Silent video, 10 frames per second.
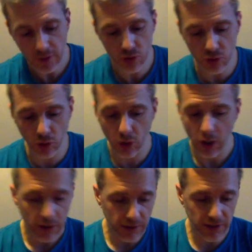So
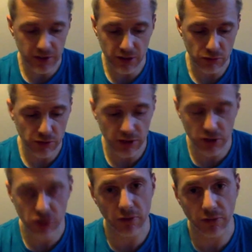this is a really
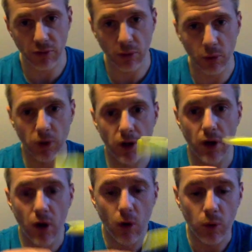straightforward one.
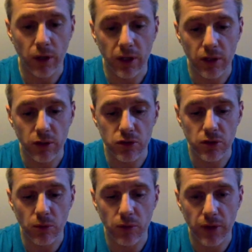We're going to use
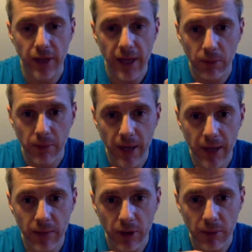the yellow
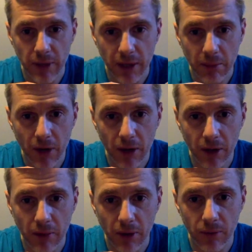pen. We're going to make a mark
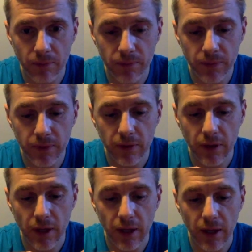about
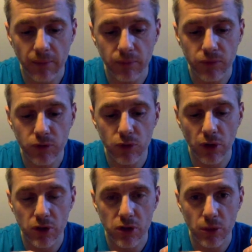2/3
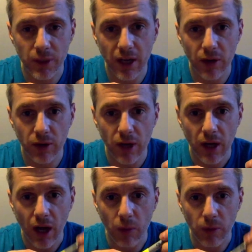of the way down,
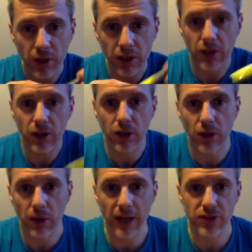and we're going to
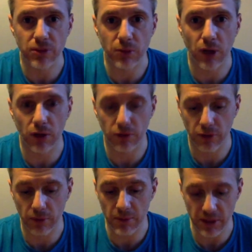add some colour for
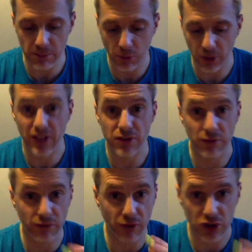the minion body. That's the
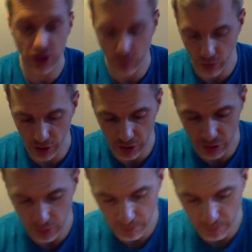first thing we're going to do.